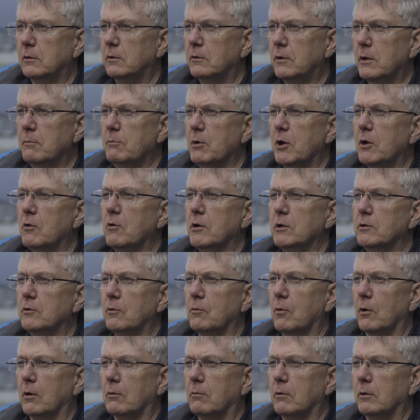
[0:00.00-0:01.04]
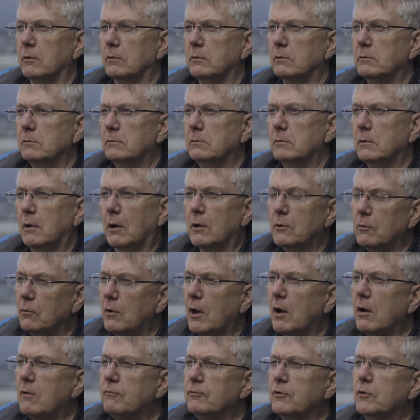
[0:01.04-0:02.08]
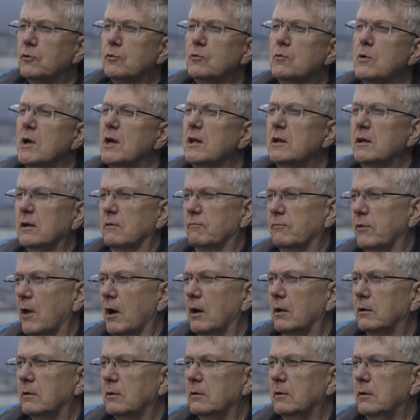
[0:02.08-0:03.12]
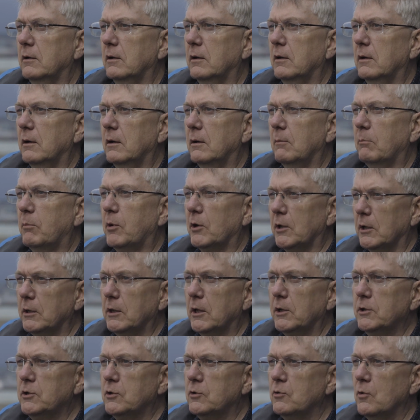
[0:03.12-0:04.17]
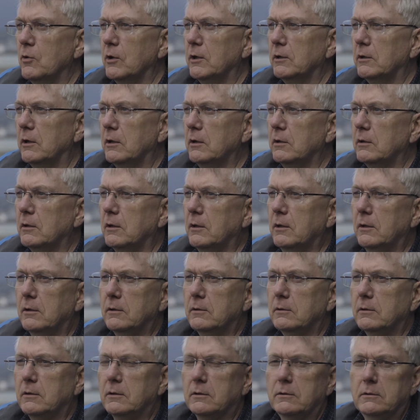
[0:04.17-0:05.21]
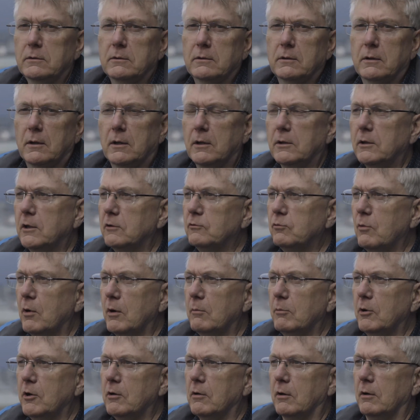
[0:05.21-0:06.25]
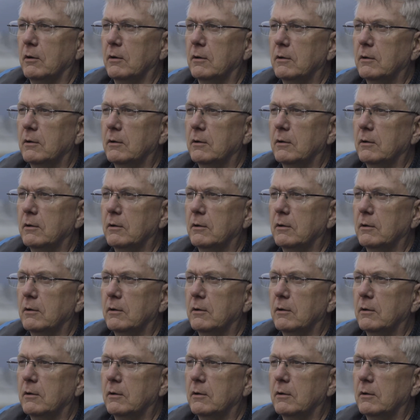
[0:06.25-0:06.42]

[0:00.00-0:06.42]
They've been great to work with. I don't have to do any of that, but I like doing that, and that's why I'm here.